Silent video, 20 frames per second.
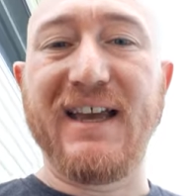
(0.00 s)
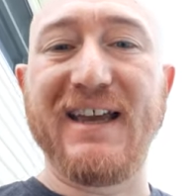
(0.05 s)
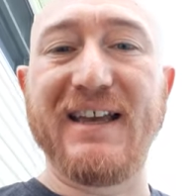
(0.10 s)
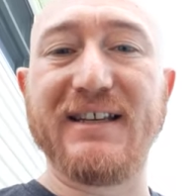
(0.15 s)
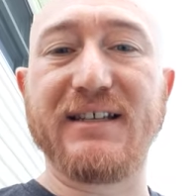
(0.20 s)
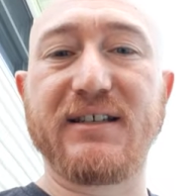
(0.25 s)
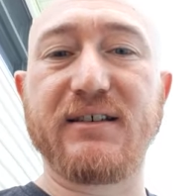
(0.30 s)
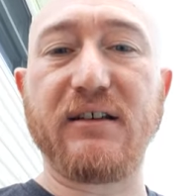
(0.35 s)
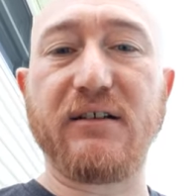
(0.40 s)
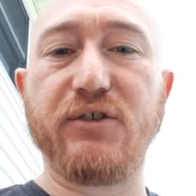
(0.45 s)

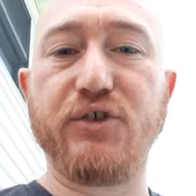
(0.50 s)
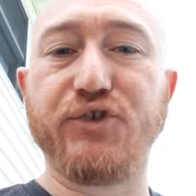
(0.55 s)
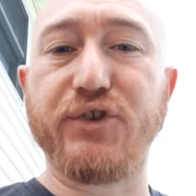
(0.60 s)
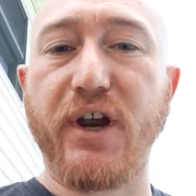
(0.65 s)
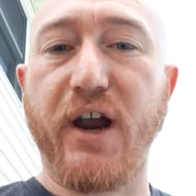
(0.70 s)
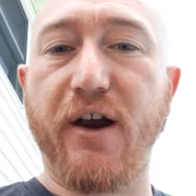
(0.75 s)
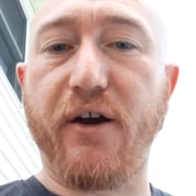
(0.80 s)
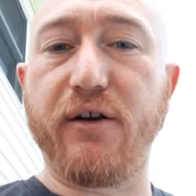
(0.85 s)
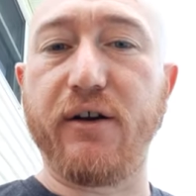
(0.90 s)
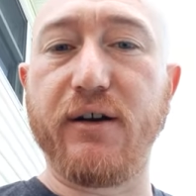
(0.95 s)
his son
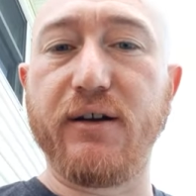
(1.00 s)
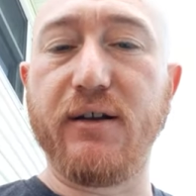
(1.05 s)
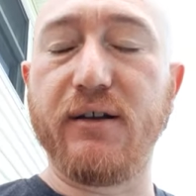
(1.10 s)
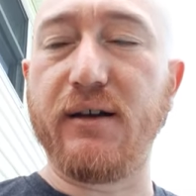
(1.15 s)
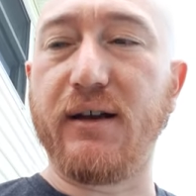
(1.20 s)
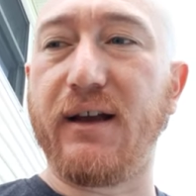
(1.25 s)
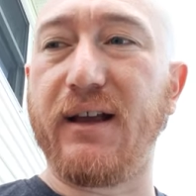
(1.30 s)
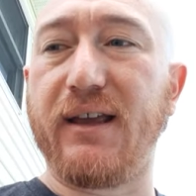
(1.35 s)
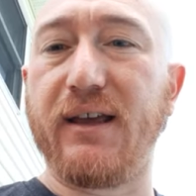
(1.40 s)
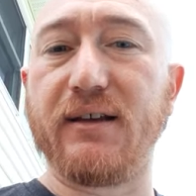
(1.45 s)
Jared,
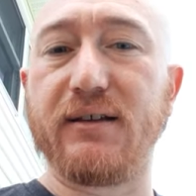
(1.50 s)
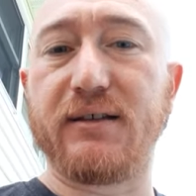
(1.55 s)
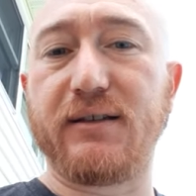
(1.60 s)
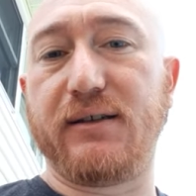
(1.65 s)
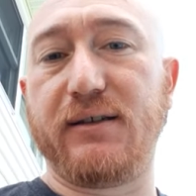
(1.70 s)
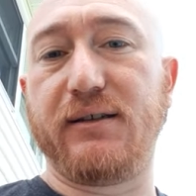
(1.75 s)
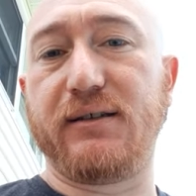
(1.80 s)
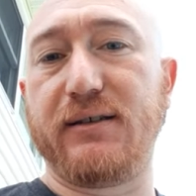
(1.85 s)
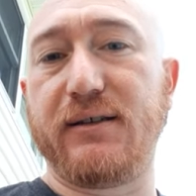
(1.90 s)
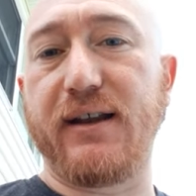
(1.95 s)
I guess,
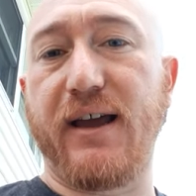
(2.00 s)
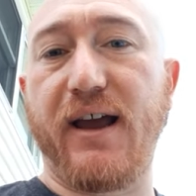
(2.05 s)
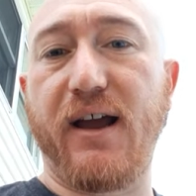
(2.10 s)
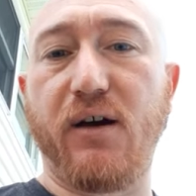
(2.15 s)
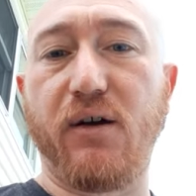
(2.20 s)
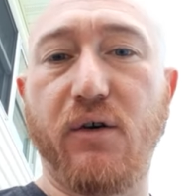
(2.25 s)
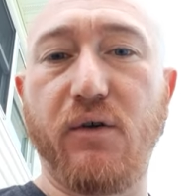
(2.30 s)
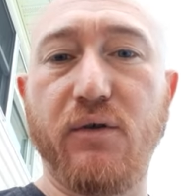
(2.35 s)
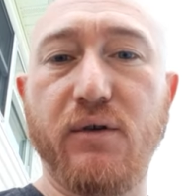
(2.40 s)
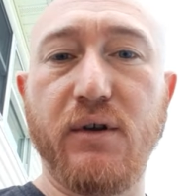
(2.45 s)
is
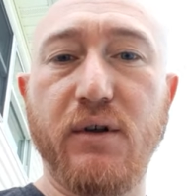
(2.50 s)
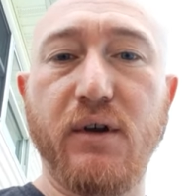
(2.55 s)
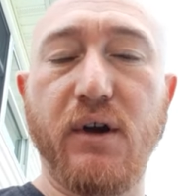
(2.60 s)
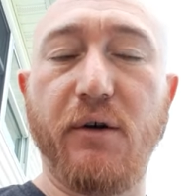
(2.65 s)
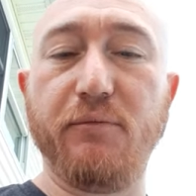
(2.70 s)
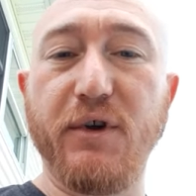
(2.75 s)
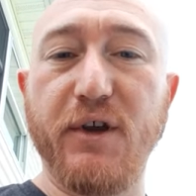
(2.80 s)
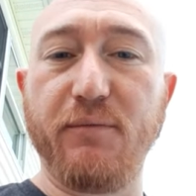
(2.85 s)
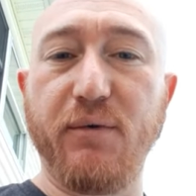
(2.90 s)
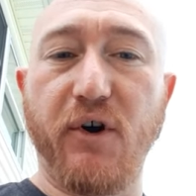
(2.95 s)
now
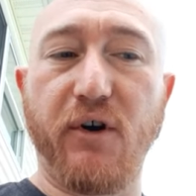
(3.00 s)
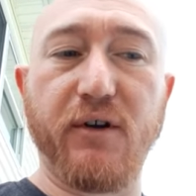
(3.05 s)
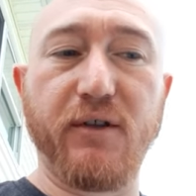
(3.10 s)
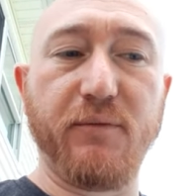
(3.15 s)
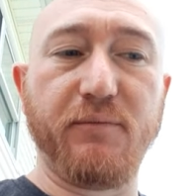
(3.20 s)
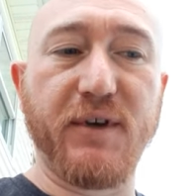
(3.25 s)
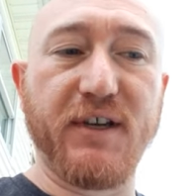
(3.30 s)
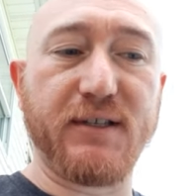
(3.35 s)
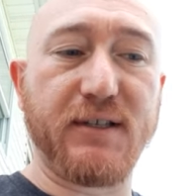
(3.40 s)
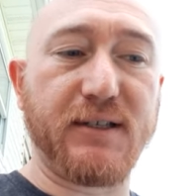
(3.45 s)
a big part of
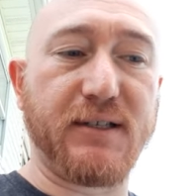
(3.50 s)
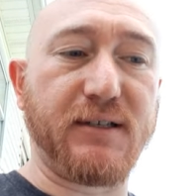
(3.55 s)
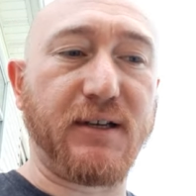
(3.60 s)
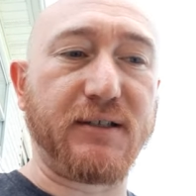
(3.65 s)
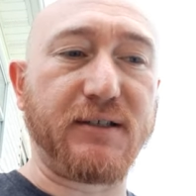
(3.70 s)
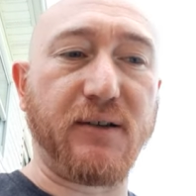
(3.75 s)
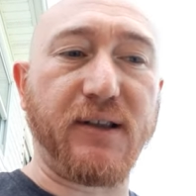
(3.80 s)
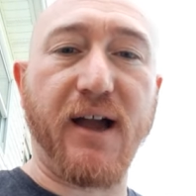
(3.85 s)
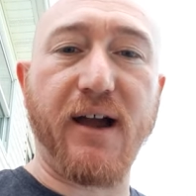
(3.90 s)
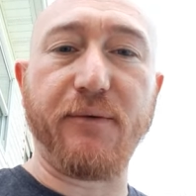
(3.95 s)
the business,
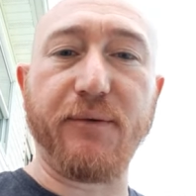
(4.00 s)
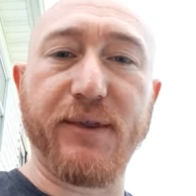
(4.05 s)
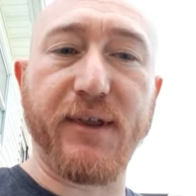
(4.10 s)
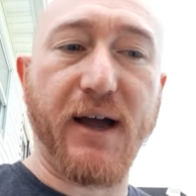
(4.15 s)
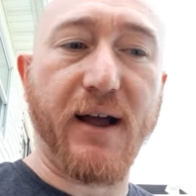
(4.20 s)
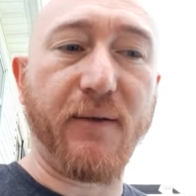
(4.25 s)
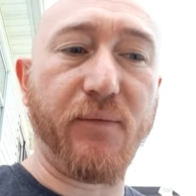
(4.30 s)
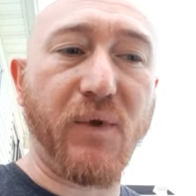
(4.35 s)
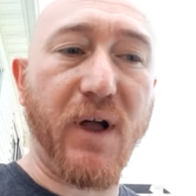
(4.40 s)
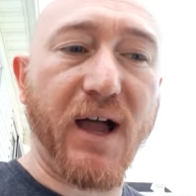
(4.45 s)
does a lot with
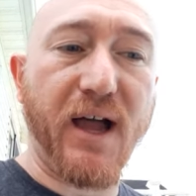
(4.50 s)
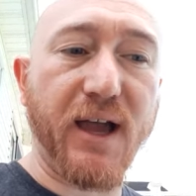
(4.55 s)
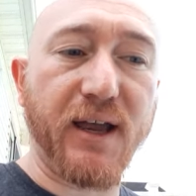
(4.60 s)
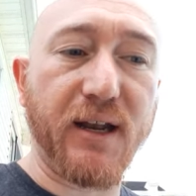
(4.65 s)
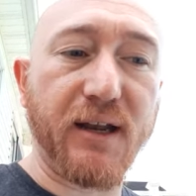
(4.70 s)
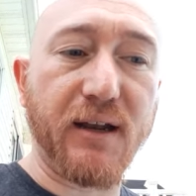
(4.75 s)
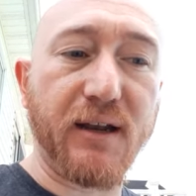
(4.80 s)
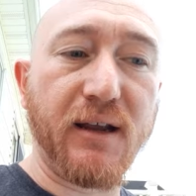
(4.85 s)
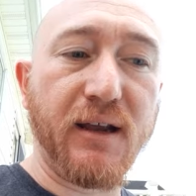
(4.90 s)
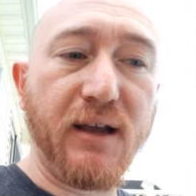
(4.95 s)
online.
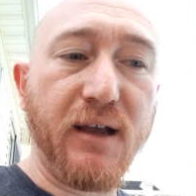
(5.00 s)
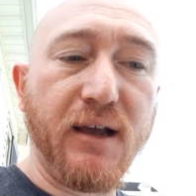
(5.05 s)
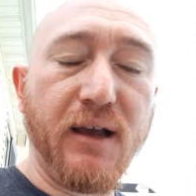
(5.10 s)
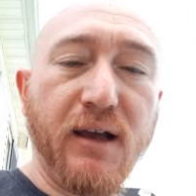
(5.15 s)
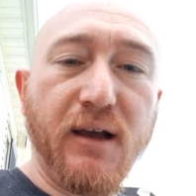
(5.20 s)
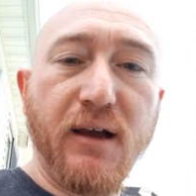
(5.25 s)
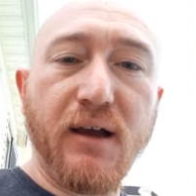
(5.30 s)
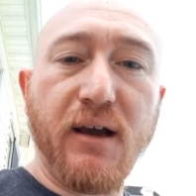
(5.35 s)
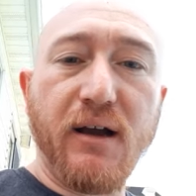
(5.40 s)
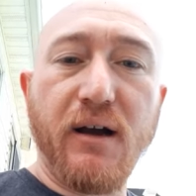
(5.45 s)
And
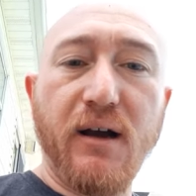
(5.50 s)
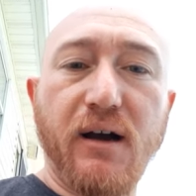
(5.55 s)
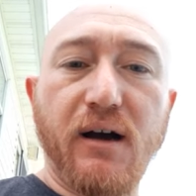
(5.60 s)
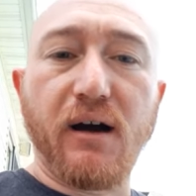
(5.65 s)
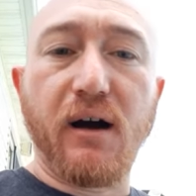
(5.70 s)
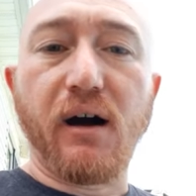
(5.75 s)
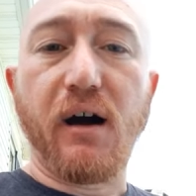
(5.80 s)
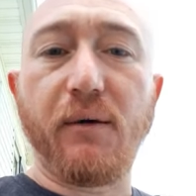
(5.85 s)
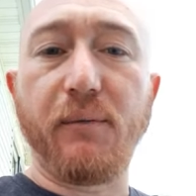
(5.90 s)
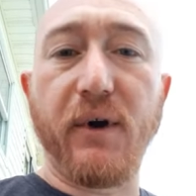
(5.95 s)

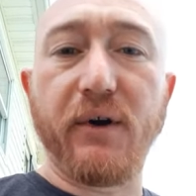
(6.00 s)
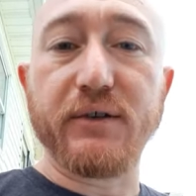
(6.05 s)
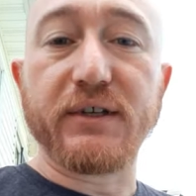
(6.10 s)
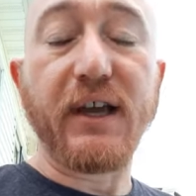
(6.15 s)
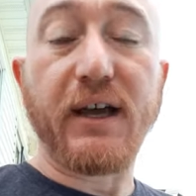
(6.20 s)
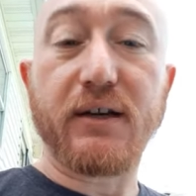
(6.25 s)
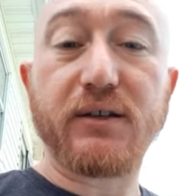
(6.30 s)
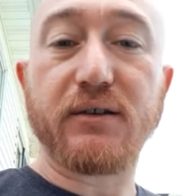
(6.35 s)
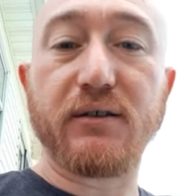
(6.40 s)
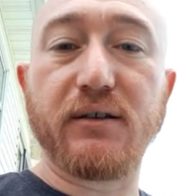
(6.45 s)
um, I was
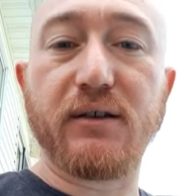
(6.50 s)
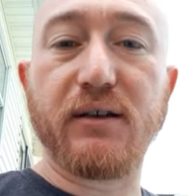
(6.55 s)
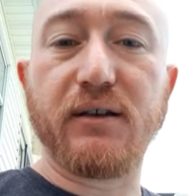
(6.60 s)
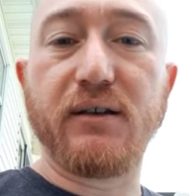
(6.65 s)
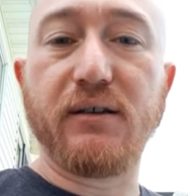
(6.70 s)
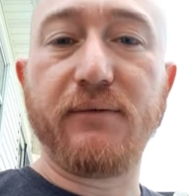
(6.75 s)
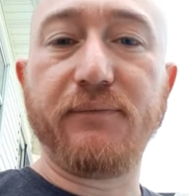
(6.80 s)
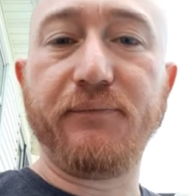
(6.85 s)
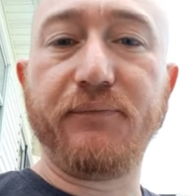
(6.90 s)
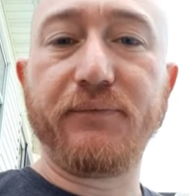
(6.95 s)

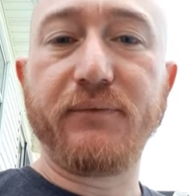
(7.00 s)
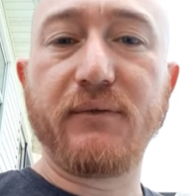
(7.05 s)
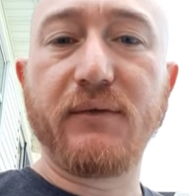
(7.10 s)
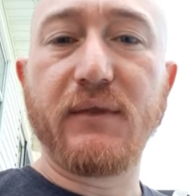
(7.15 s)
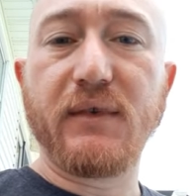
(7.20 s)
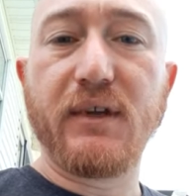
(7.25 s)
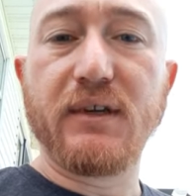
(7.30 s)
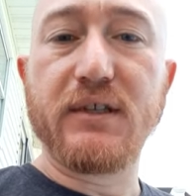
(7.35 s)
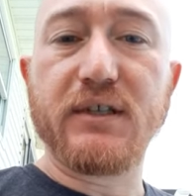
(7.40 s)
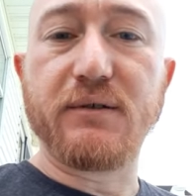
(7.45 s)
actually
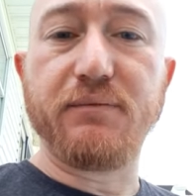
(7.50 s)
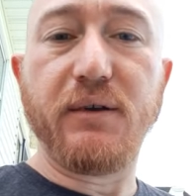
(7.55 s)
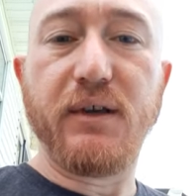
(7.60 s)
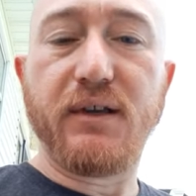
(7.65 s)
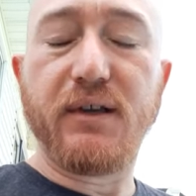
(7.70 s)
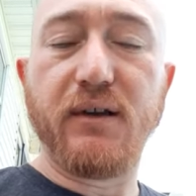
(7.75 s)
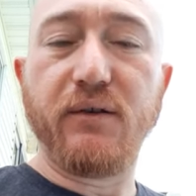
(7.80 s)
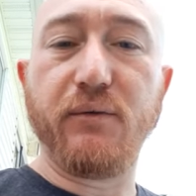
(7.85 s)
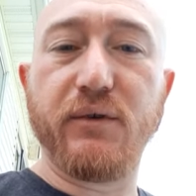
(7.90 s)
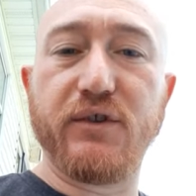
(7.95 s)

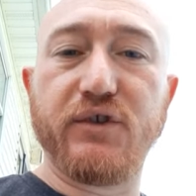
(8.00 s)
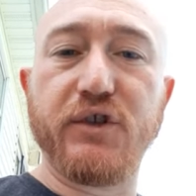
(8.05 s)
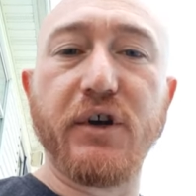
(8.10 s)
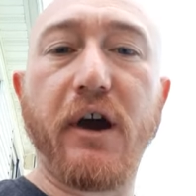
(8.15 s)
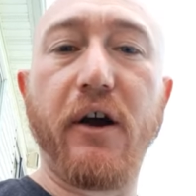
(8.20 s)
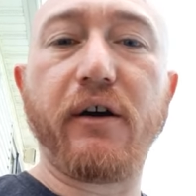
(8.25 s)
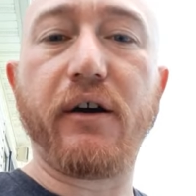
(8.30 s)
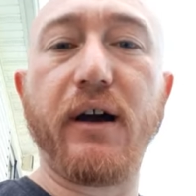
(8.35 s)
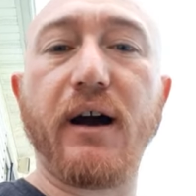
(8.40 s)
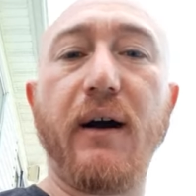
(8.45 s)
speaking with
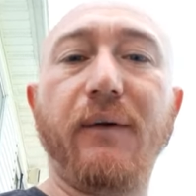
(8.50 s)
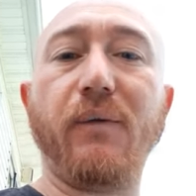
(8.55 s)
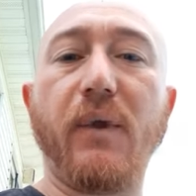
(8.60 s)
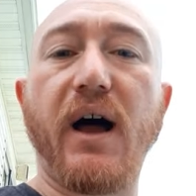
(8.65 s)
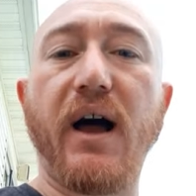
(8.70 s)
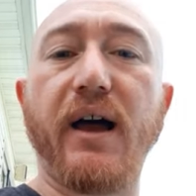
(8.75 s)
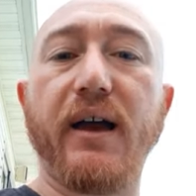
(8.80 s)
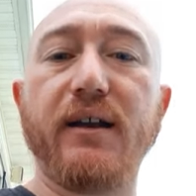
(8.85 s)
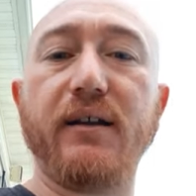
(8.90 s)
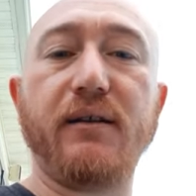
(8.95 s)
Jared
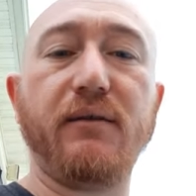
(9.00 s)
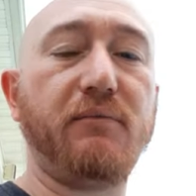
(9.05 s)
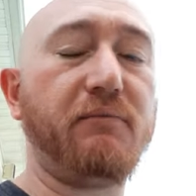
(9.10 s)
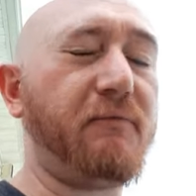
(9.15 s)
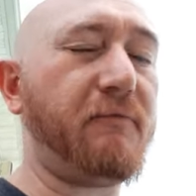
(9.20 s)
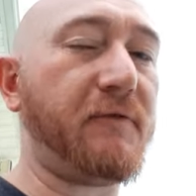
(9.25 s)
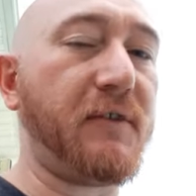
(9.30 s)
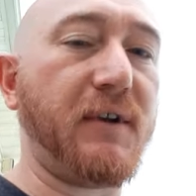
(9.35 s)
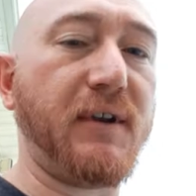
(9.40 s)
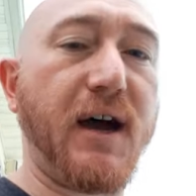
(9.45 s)
online.
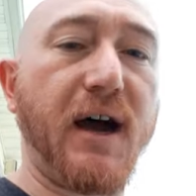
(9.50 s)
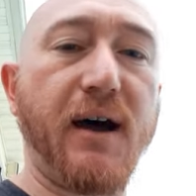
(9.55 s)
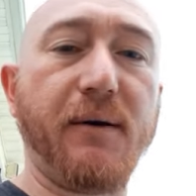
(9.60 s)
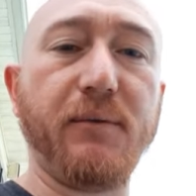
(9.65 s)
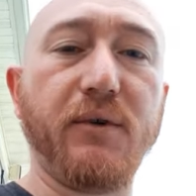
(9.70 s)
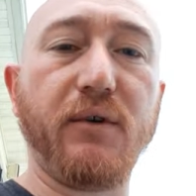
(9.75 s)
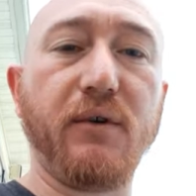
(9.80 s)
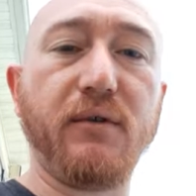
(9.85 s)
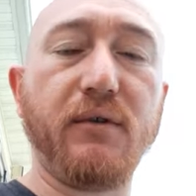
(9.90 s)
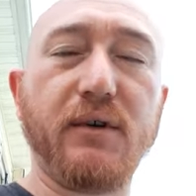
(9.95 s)

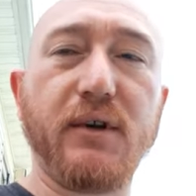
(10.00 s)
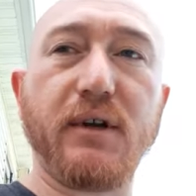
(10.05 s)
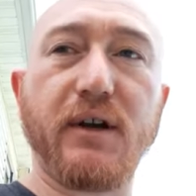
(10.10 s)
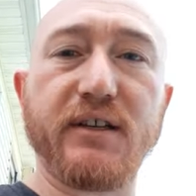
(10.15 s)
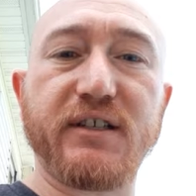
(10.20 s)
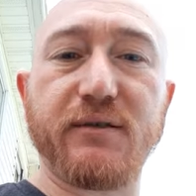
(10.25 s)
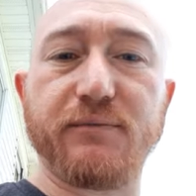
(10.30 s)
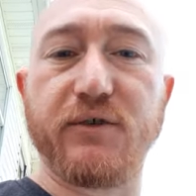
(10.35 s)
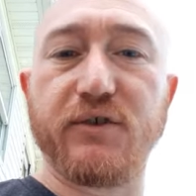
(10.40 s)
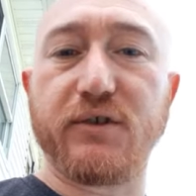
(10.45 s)
Phenomenal
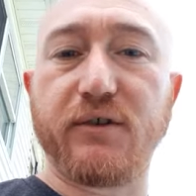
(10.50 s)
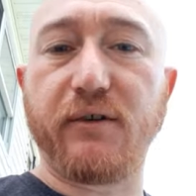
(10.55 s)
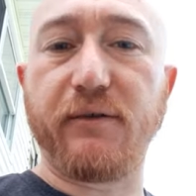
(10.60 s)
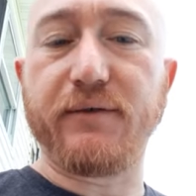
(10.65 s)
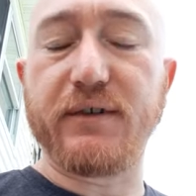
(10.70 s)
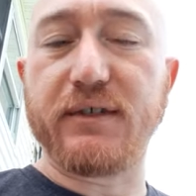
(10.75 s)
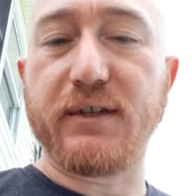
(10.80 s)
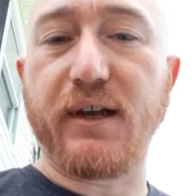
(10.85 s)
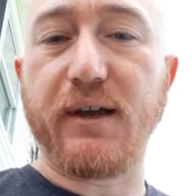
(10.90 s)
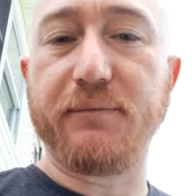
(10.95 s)
customer
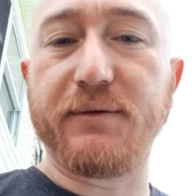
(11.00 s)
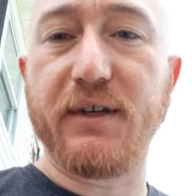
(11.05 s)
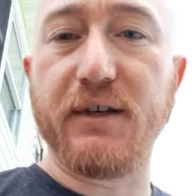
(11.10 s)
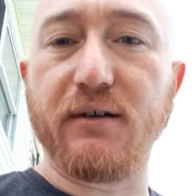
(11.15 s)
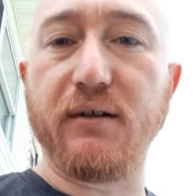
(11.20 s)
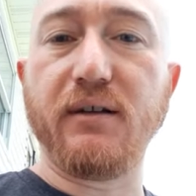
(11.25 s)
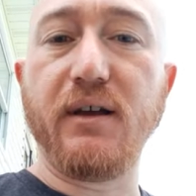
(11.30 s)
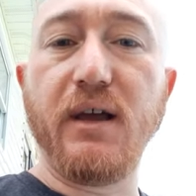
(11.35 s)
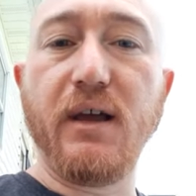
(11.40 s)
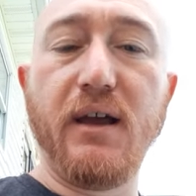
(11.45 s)
service type
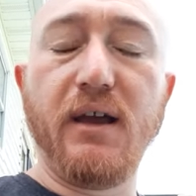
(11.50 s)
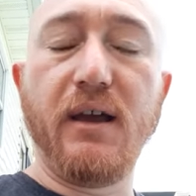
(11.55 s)
deal.